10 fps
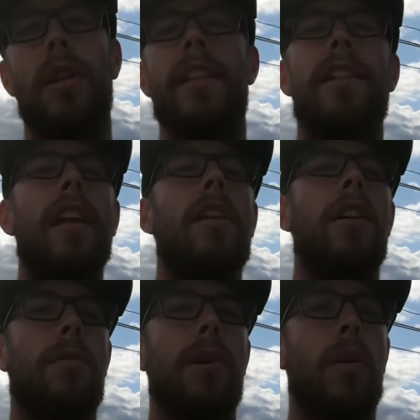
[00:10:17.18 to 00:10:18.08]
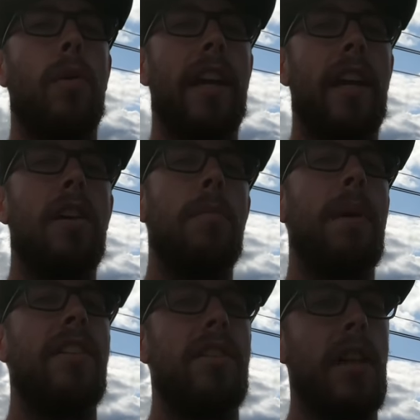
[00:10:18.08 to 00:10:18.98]
So let's take a look real quick at all the
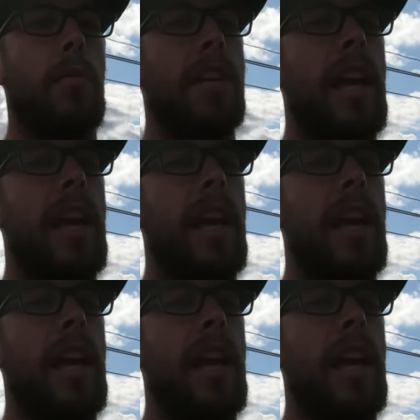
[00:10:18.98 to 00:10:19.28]
pieces that were